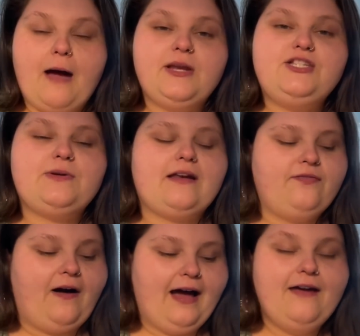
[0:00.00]
I'm going to do it out of
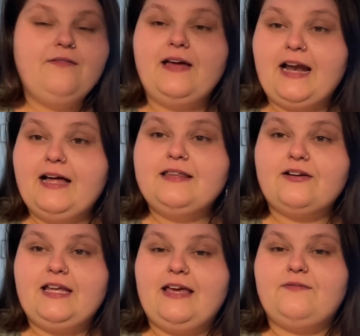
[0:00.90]
five. And I
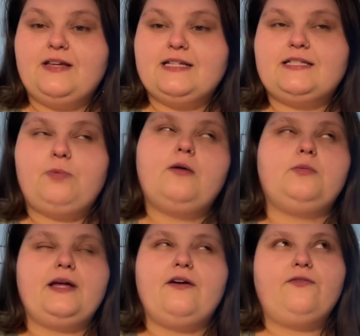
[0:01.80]
literally give this
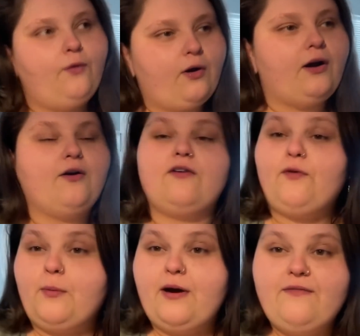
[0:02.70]
probably a four or a
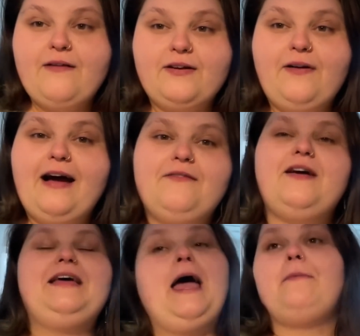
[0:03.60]
4.5 out of five.
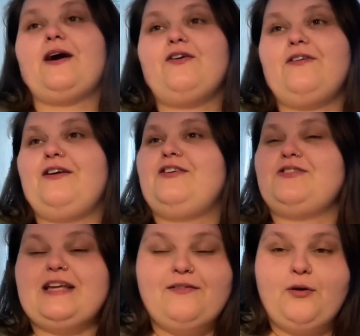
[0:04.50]
And my girlfriend also
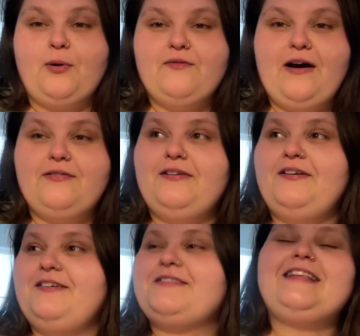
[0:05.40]
said a 4.5.
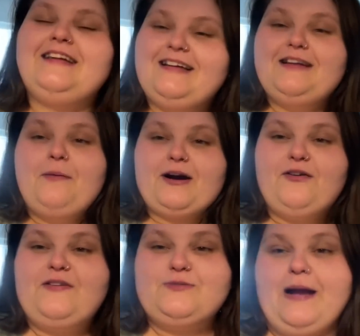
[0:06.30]
My
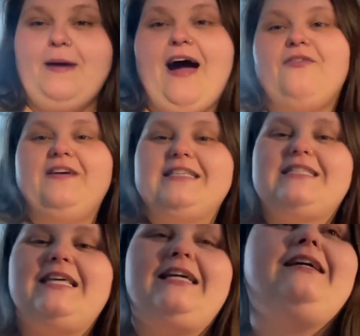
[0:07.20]
girlfriend's rate my
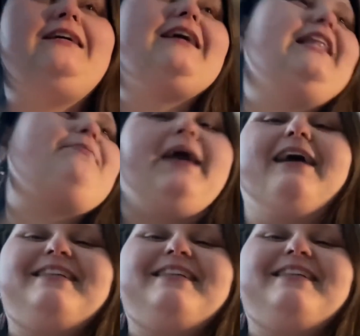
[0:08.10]
outfits. Clickbait.